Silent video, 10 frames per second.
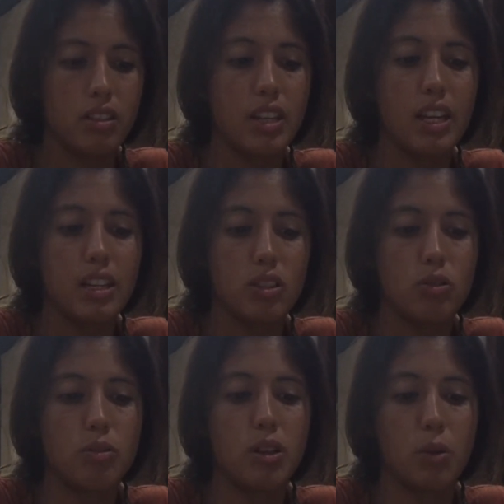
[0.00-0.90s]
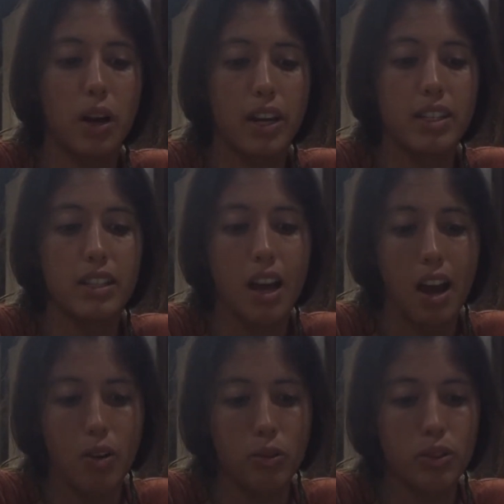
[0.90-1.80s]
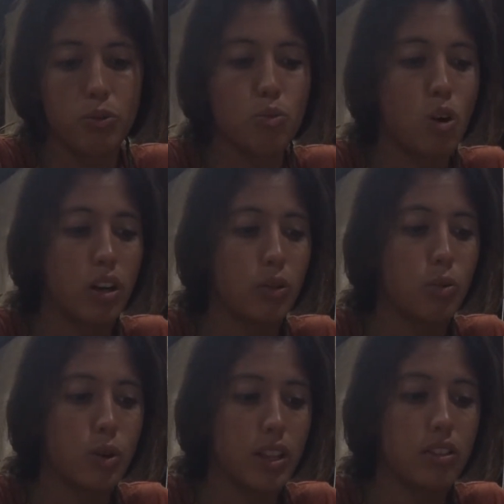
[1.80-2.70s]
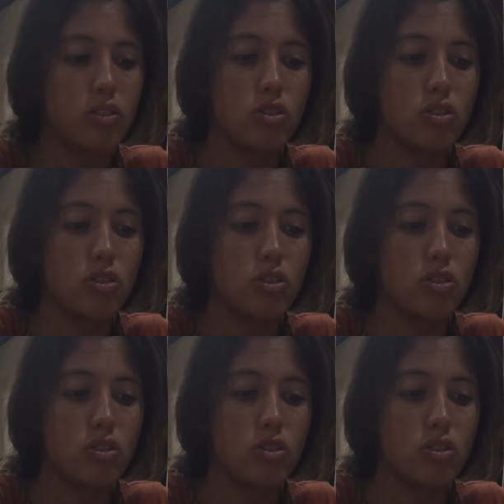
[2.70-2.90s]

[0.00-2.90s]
They need to be cried out, walked with,